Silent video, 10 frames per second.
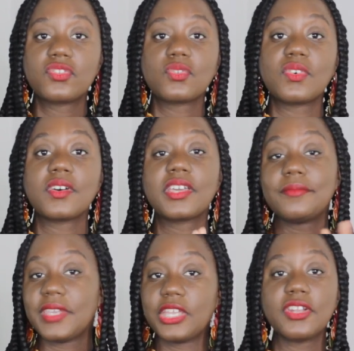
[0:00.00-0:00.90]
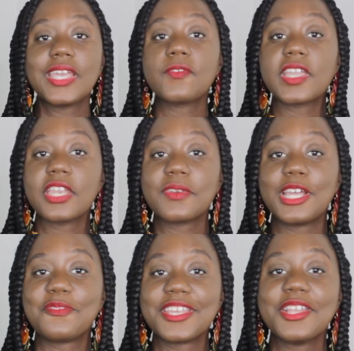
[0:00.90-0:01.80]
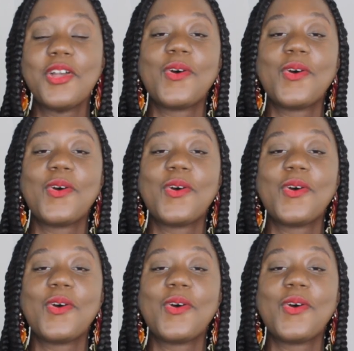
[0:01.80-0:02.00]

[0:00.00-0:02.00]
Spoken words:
to either never get rid of it,